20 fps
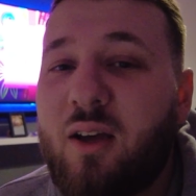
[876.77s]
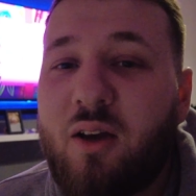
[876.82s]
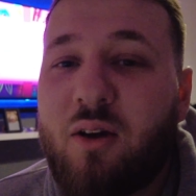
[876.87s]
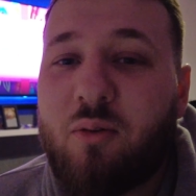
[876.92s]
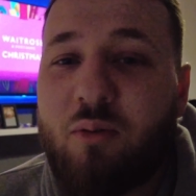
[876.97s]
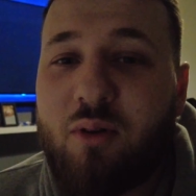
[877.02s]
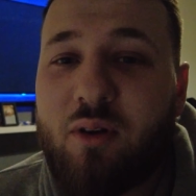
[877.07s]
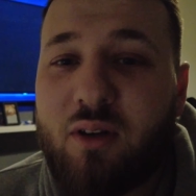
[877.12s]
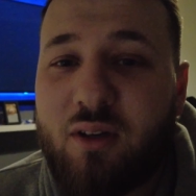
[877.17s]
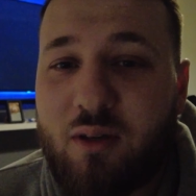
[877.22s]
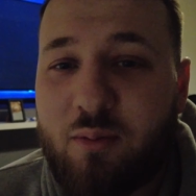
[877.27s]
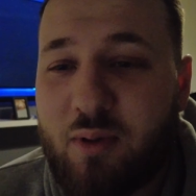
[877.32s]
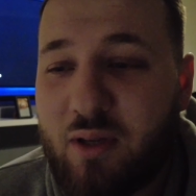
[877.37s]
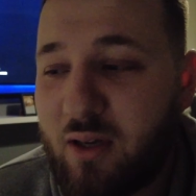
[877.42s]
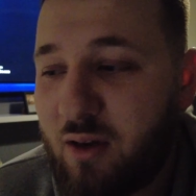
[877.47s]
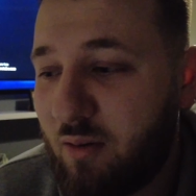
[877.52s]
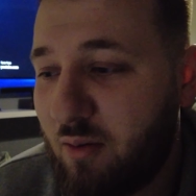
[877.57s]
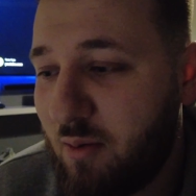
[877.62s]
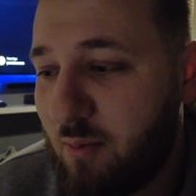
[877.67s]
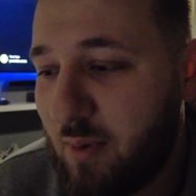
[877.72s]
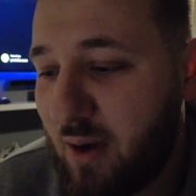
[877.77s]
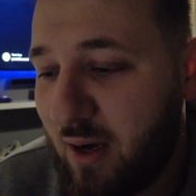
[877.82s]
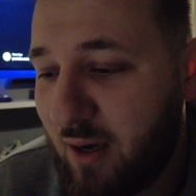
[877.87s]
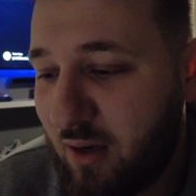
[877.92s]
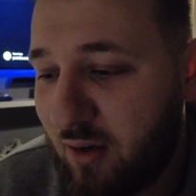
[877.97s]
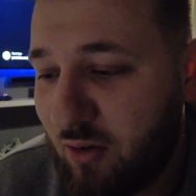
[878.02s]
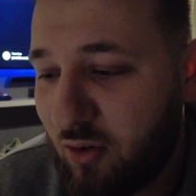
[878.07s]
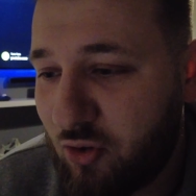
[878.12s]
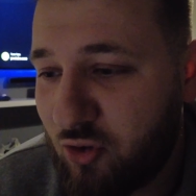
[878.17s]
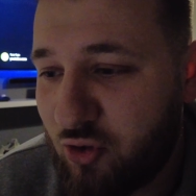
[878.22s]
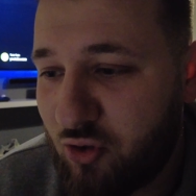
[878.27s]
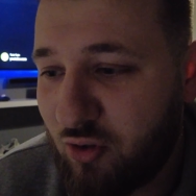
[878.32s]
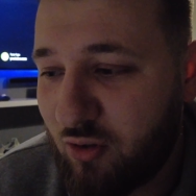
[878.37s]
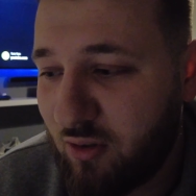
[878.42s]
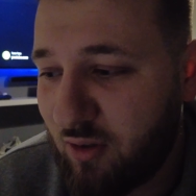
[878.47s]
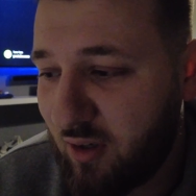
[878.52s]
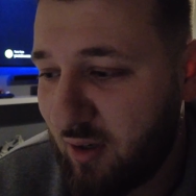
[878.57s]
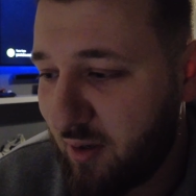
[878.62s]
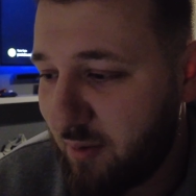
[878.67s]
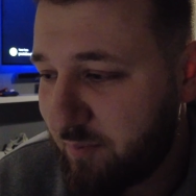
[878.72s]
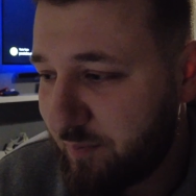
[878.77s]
we're going to be coming back a lot stronger.